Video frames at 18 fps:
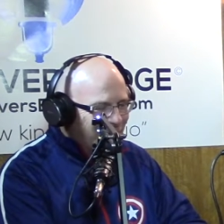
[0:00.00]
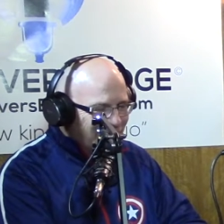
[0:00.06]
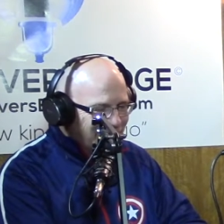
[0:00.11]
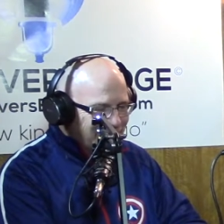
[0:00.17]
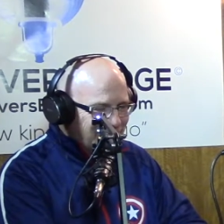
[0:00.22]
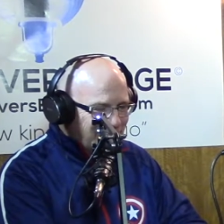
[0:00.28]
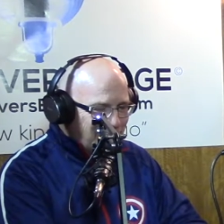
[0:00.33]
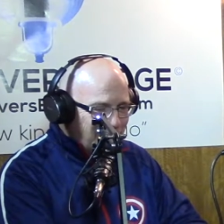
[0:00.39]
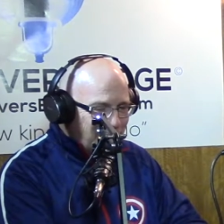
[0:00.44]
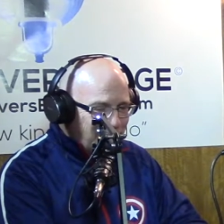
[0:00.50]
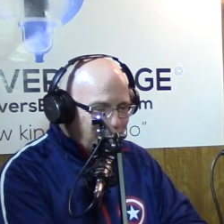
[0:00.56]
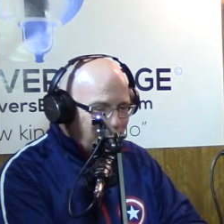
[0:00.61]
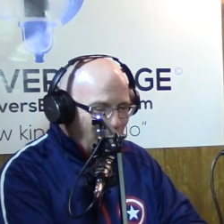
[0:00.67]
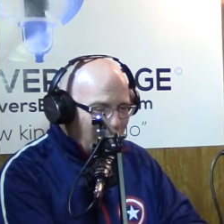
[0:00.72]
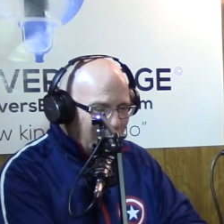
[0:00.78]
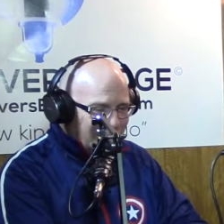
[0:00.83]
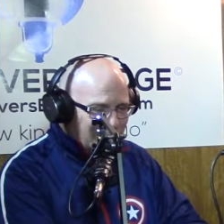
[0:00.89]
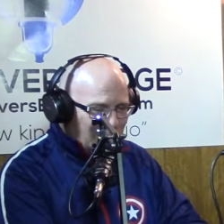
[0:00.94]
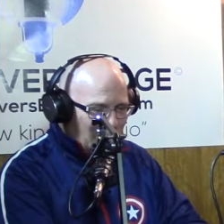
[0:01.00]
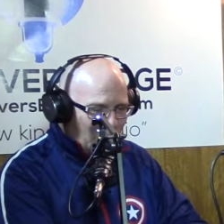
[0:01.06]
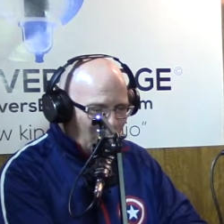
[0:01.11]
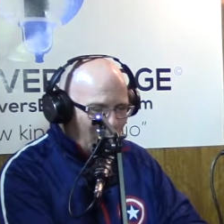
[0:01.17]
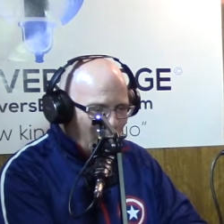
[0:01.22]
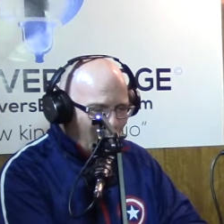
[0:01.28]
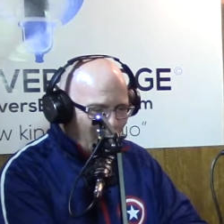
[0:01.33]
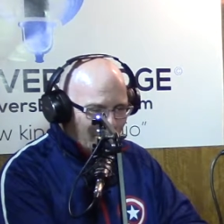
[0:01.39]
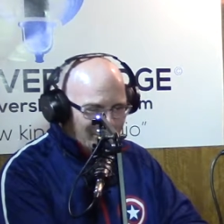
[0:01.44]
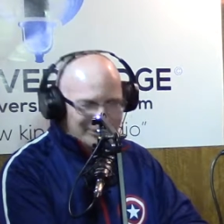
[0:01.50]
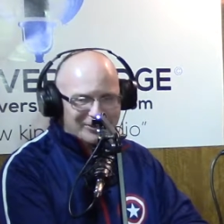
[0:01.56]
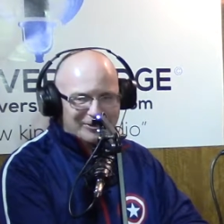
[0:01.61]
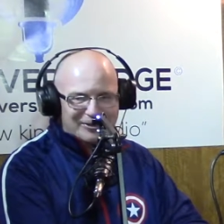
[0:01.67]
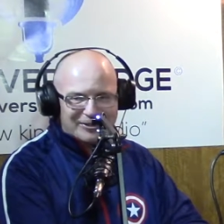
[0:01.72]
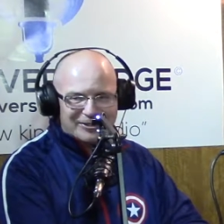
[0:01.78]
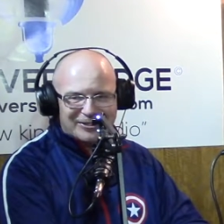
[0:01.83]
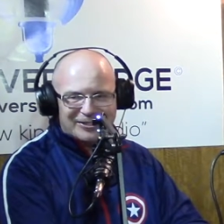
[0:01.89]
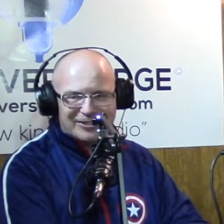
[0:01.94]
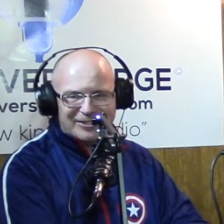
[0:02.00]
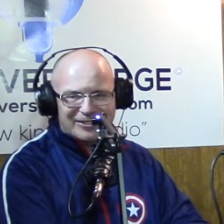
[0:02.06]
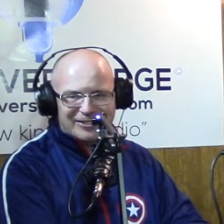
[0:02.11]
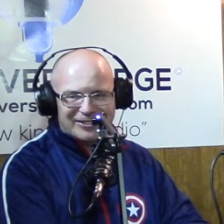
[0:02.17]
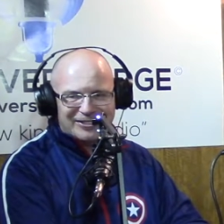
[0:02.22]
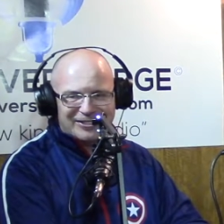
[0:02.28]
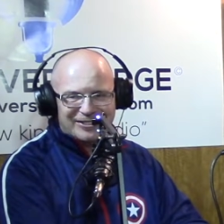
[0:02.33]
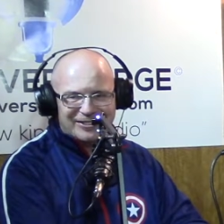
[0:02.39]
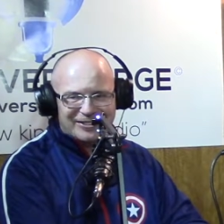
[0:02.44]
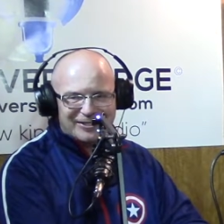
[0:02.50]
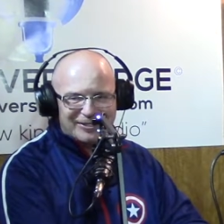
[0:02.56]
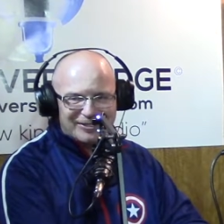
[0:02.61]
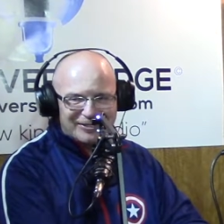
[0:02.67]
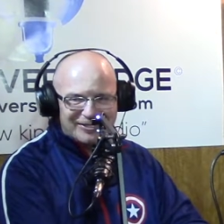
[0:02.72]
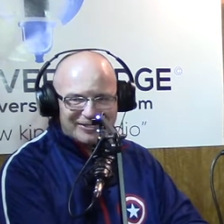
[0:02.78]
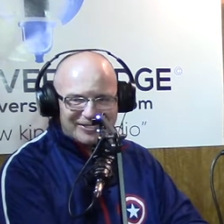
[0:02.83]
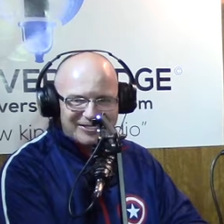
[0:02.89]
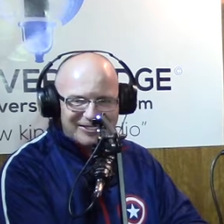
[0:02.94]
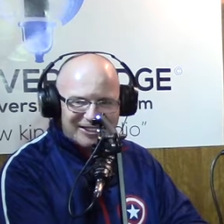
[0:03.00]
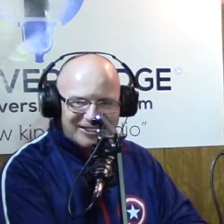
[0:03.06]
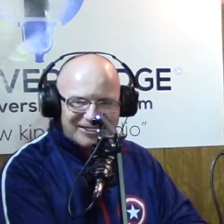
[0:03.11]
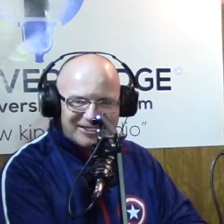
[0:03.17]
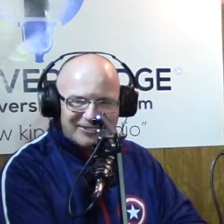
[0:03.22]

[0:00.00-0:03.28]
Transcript: Where's the Where's the gold? So get